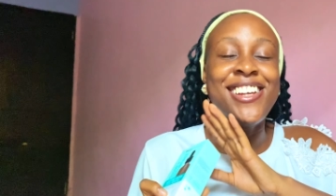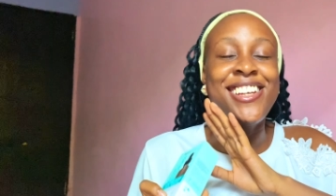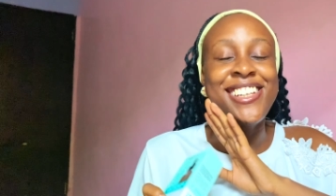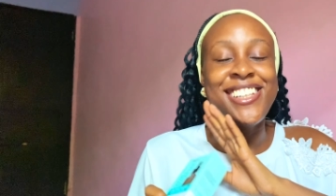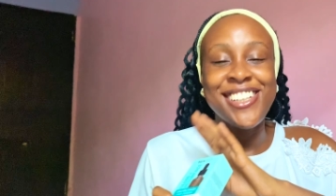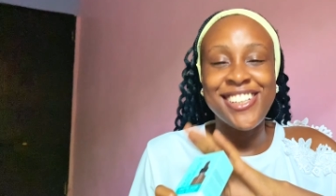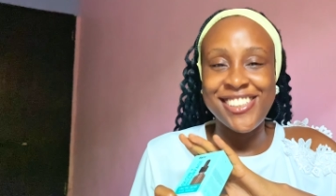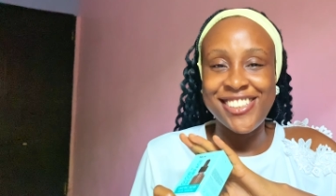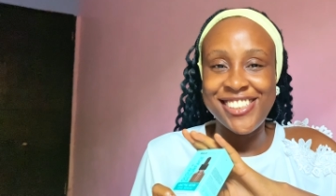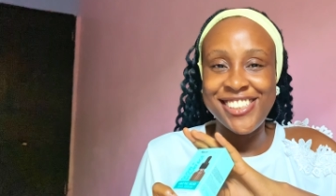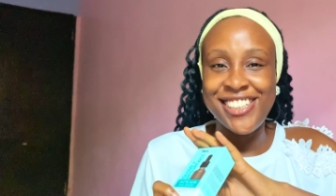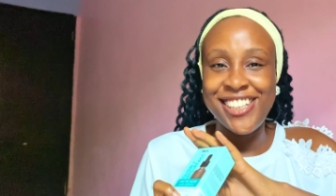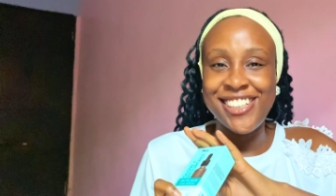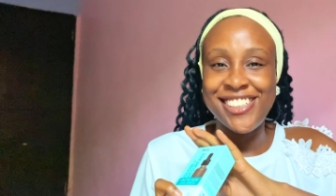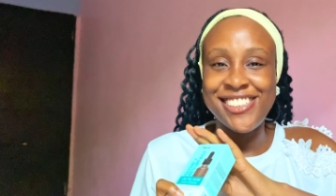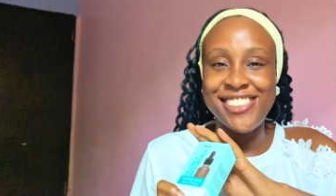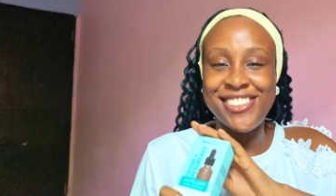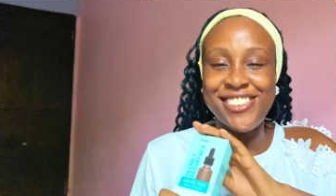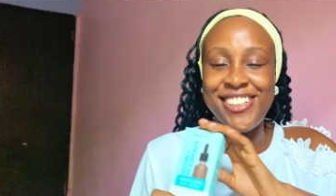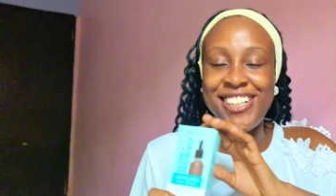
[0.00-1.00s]
Yes, you
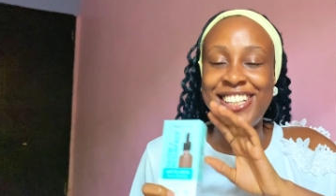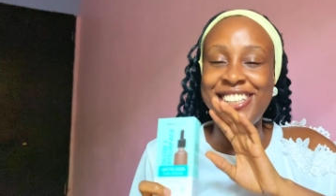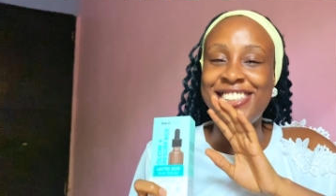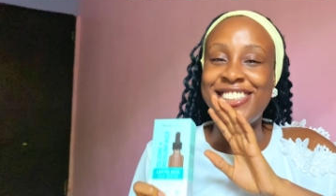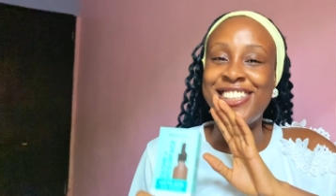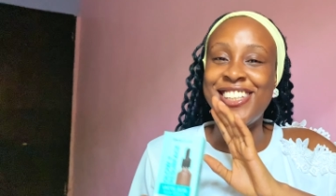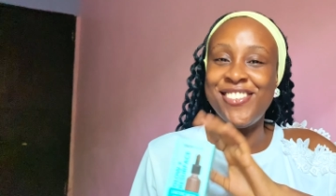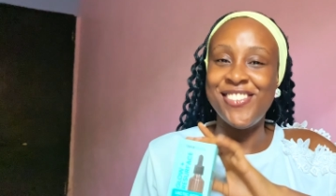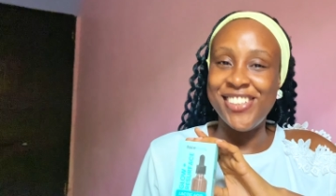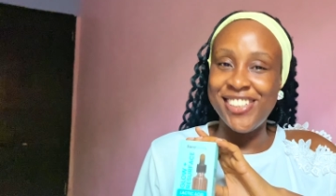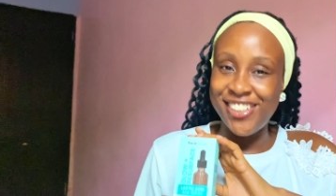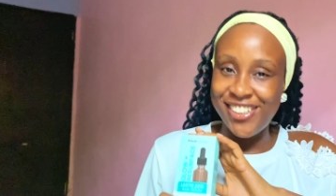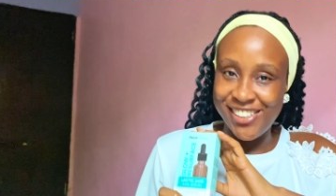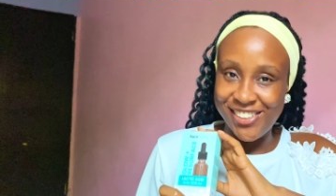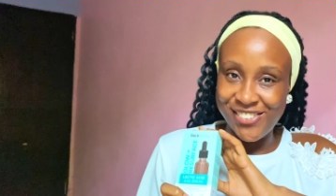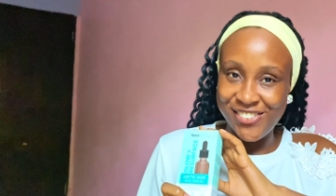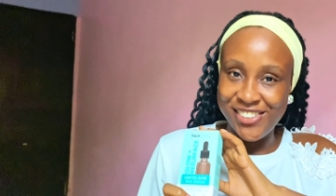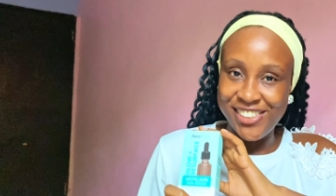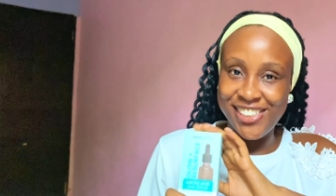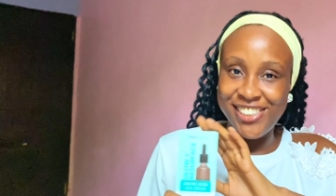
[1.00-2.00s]
guessed it right, chemical
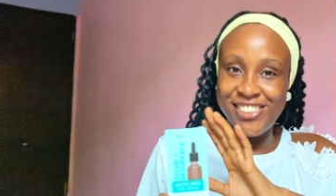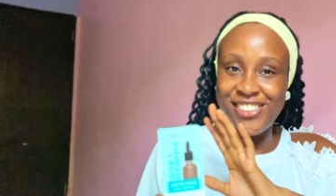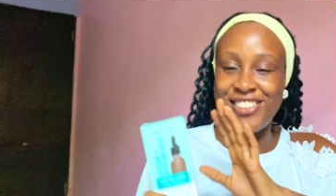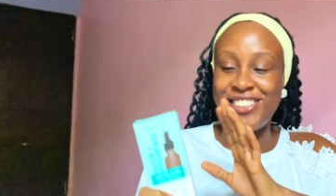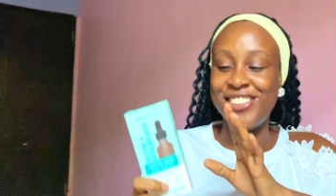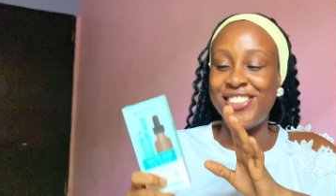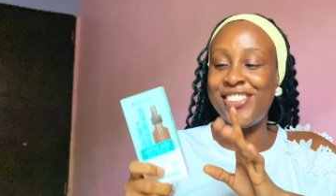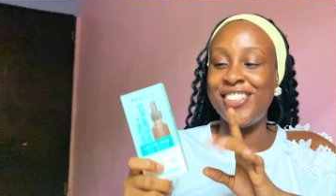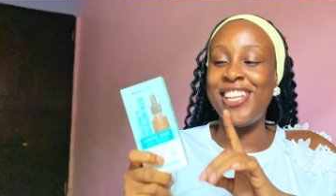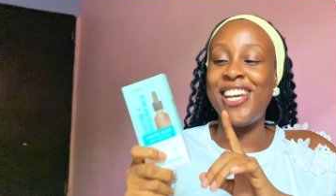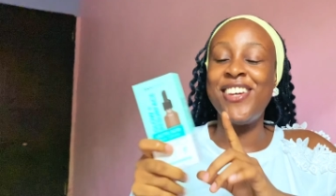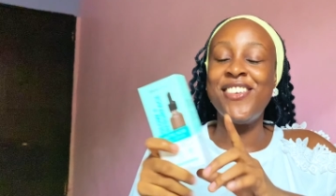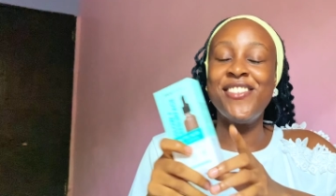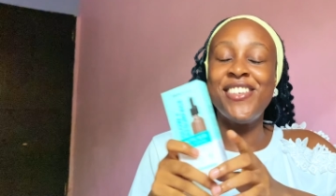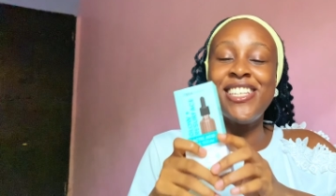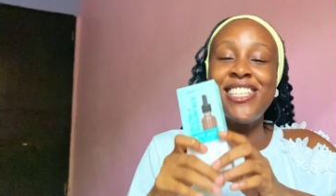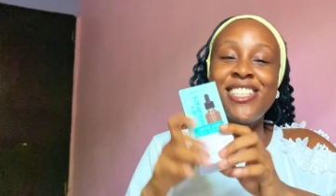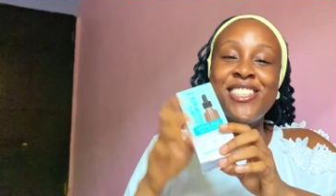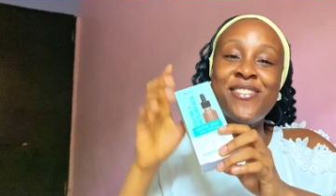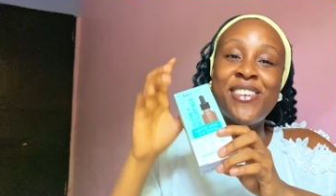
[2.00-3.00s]
exfoliation. So that
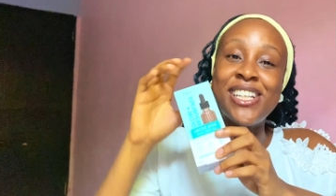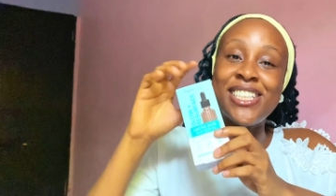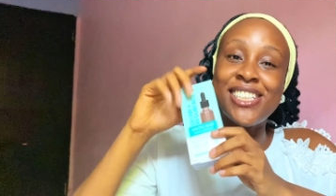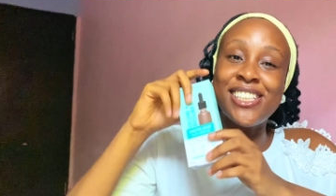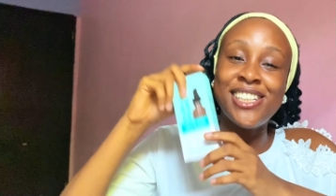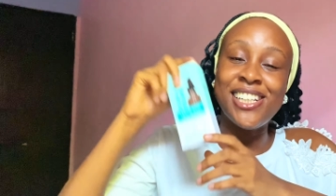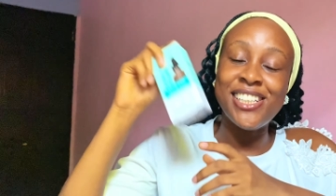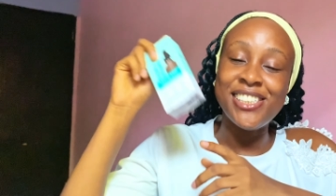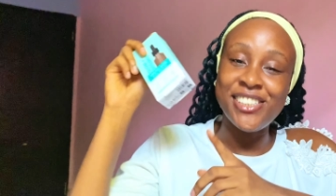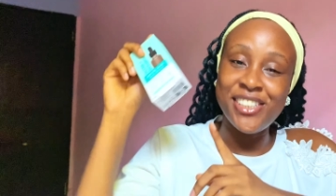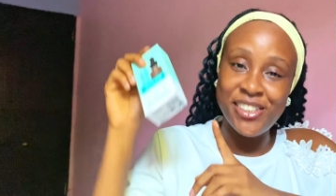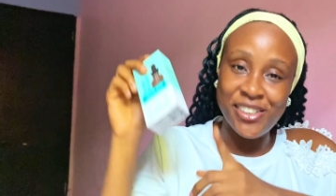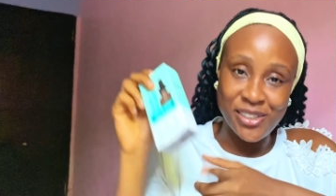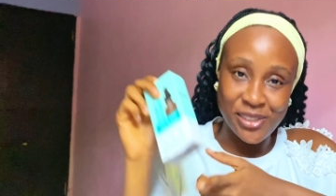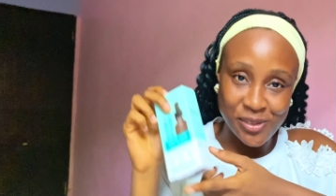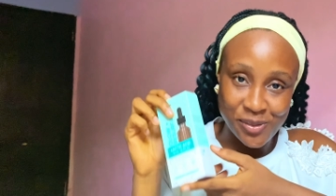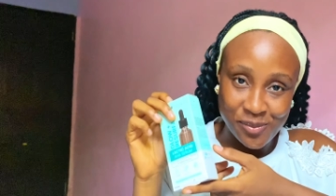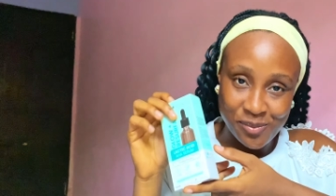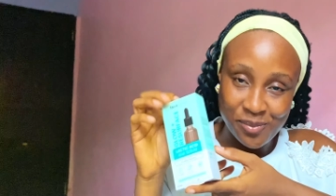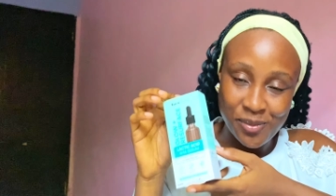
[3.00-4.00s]
means this particular
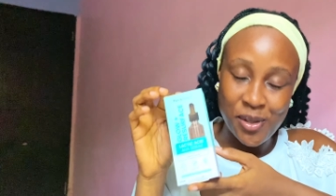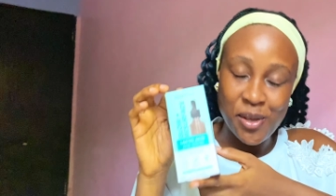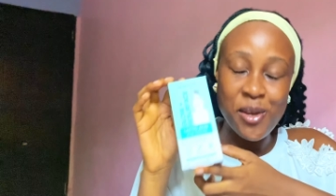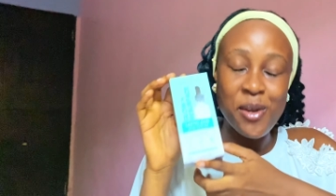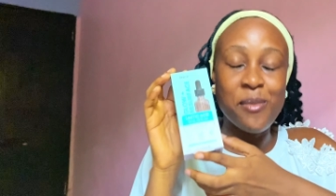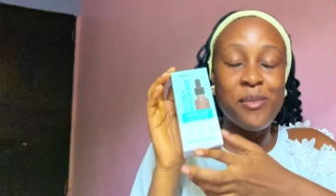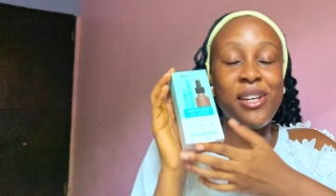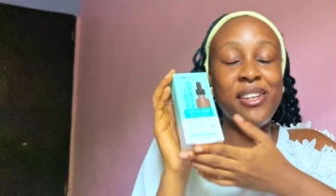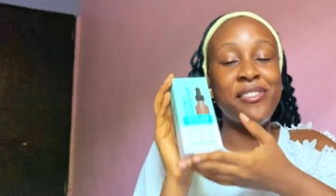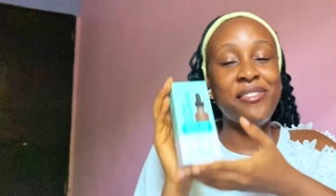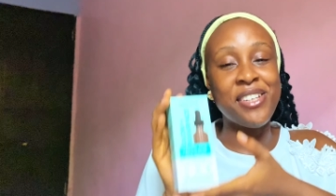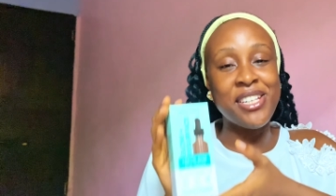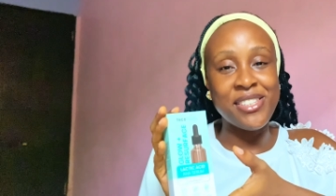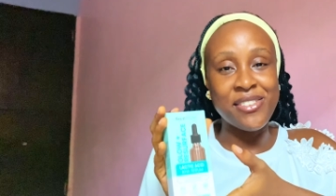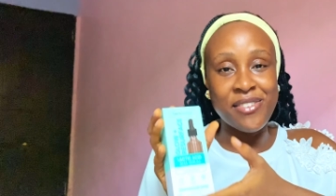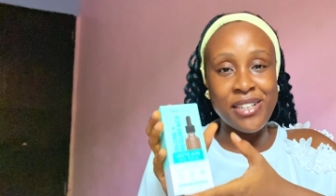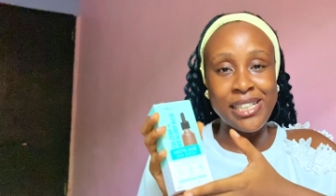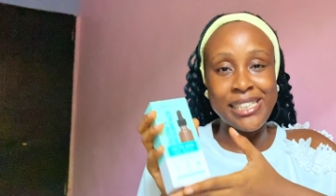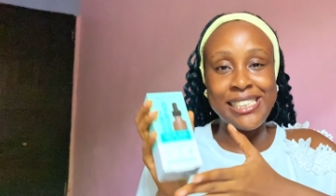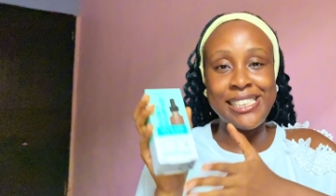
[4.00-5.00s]
serum by
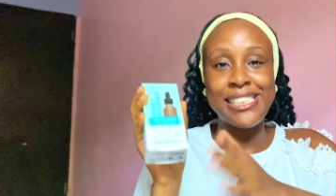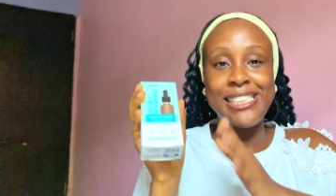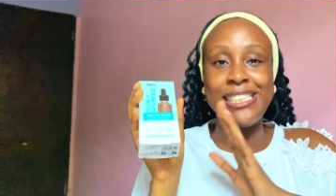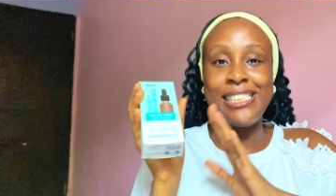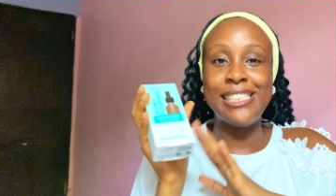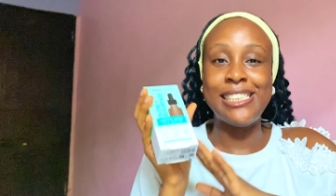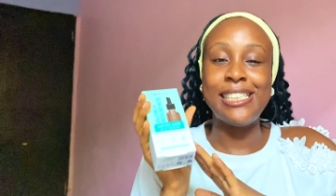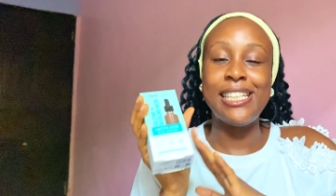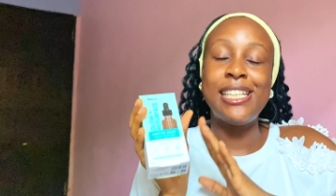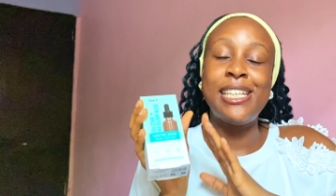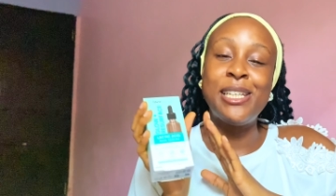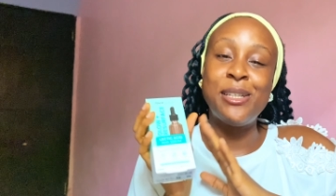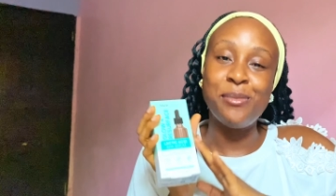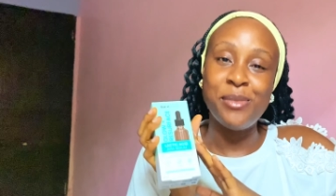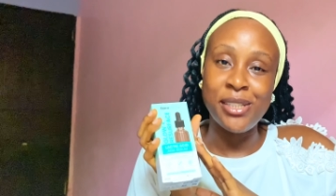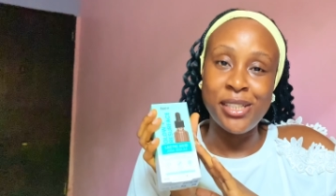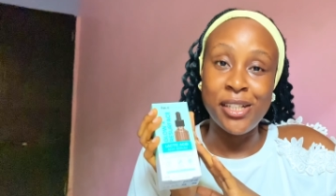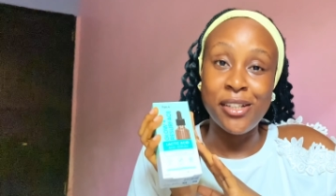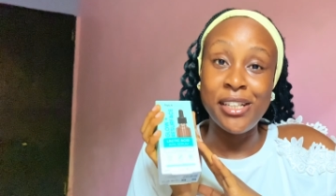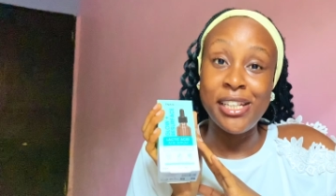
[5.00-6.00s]
FaceFacts is a
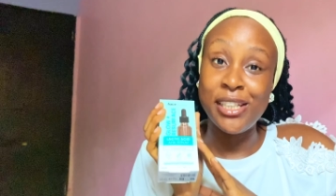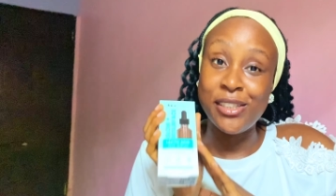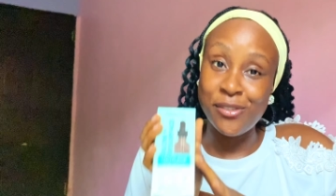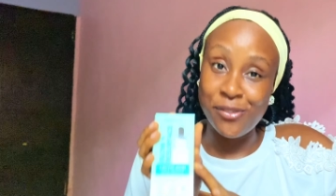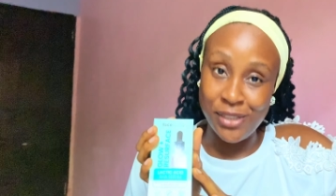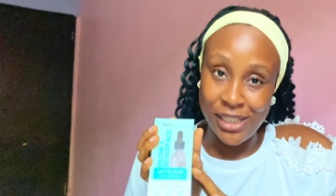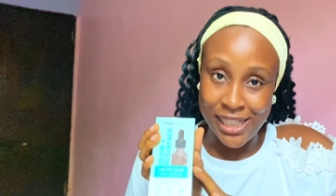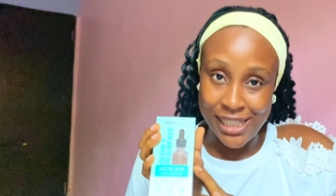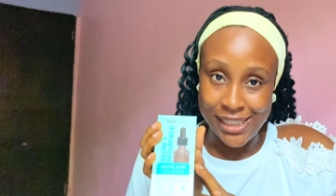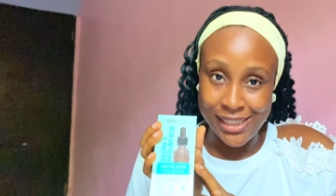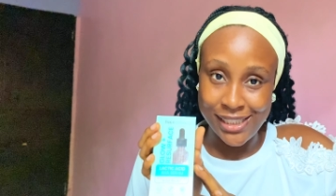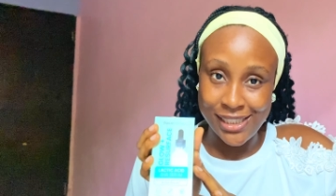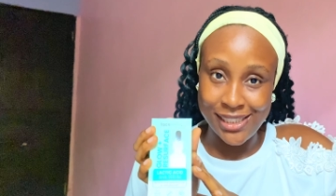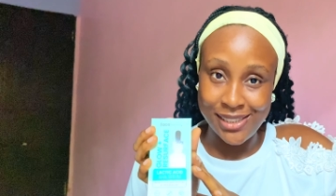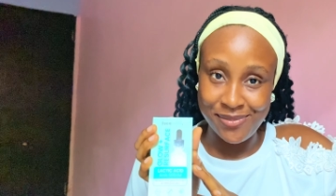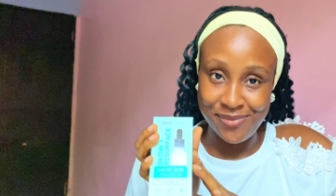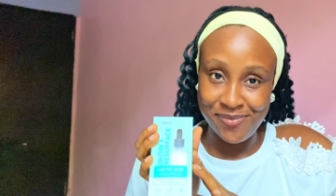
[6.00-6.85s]
chemical exfoliant.